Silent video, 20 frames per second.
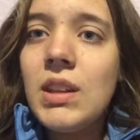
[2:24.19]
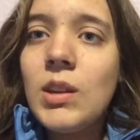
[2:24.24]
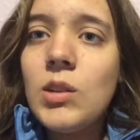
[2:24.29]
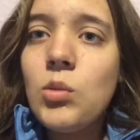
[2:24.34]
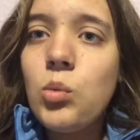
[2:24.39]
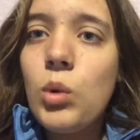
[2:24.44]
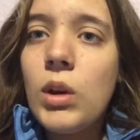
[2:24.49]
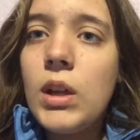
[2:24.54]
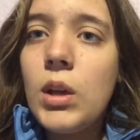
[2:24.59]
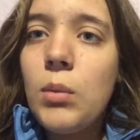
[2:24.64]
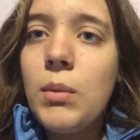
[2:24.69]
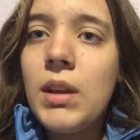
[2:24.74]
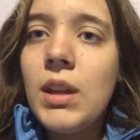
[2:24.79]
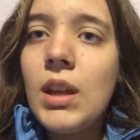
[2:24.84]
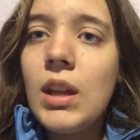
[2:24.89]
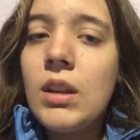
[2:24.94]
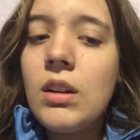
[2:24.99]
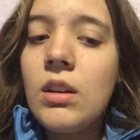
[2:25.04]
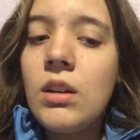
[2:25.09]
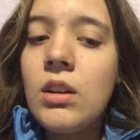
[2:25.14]
get to Wyoming
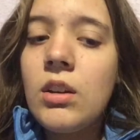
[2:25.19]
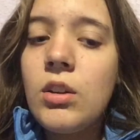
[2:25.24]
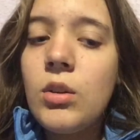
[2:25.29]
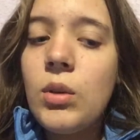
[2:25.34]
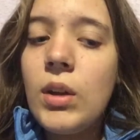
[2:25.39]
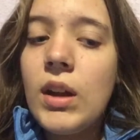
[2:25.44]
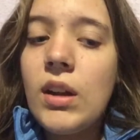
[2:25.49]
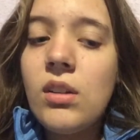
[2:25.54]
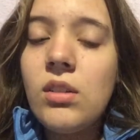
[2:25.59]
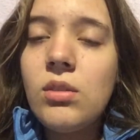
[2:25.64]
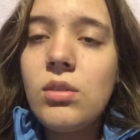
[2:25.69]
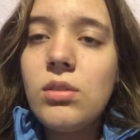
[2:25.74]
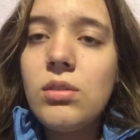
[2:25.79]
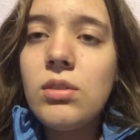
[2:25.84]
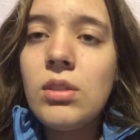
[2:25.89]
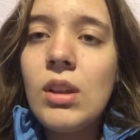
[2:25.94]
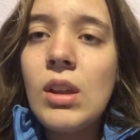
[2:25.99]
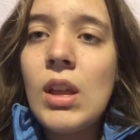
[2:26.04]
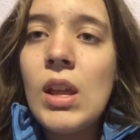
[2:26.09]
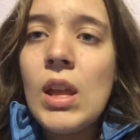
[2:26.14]
at our new house.